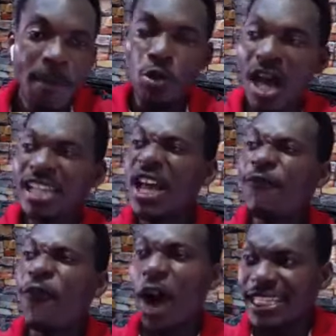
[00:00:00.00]
Because
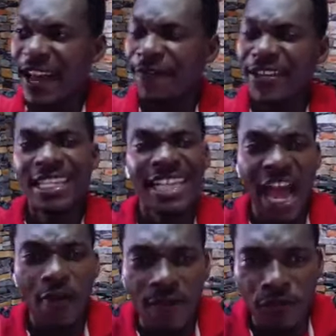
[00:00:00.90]
they fought a
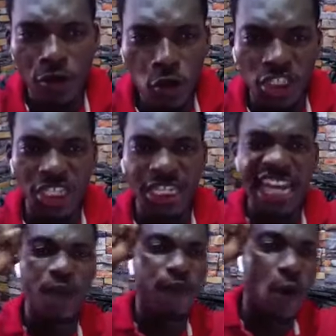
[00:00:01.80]
physical
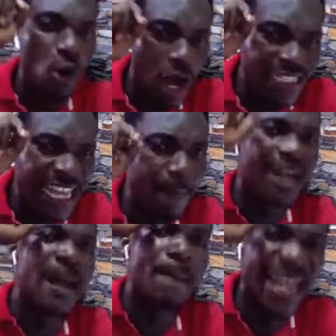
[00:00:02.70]
revolution and they forgot
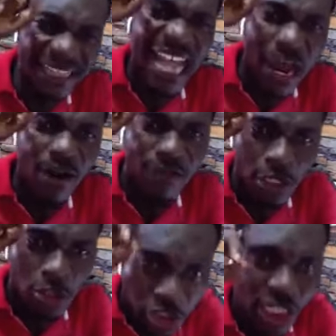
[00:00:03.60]
about the mental
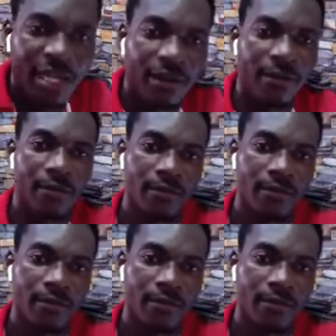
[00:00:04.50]
revolution.